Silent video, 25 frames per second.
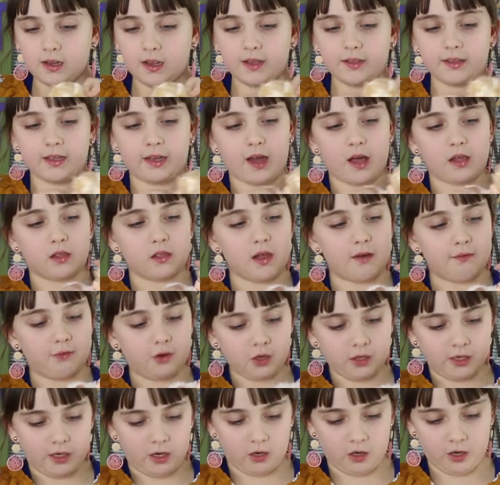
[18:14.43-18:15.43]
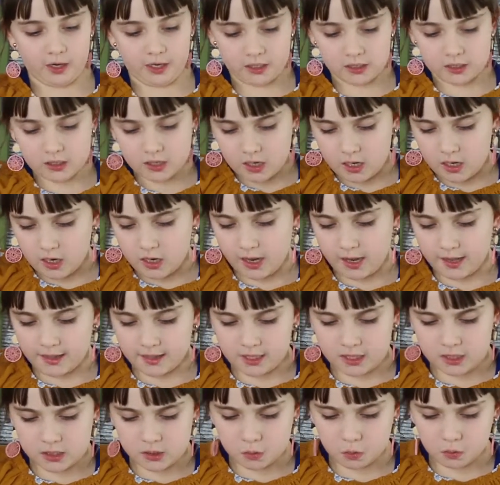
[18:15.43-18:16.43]
And then I love her earrings.
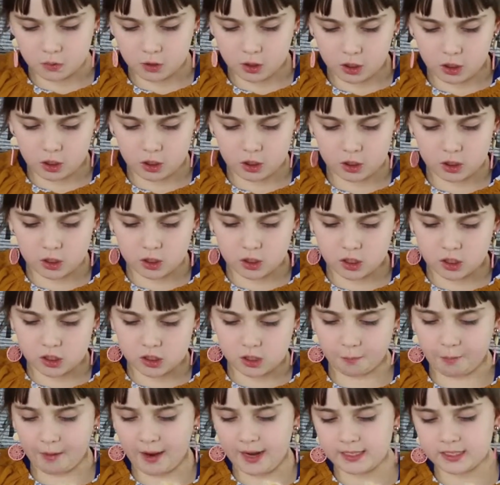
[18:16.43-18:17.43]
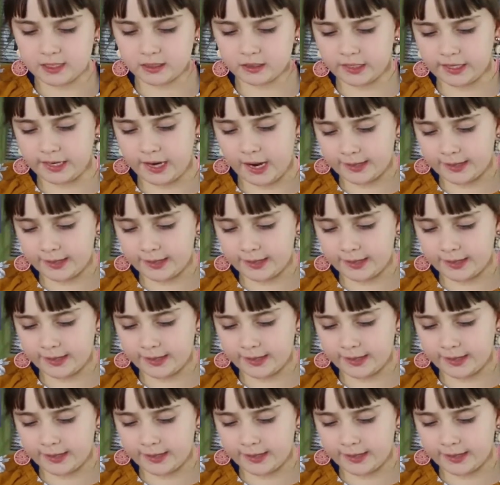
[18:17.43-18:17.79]
And this one, surprisingly,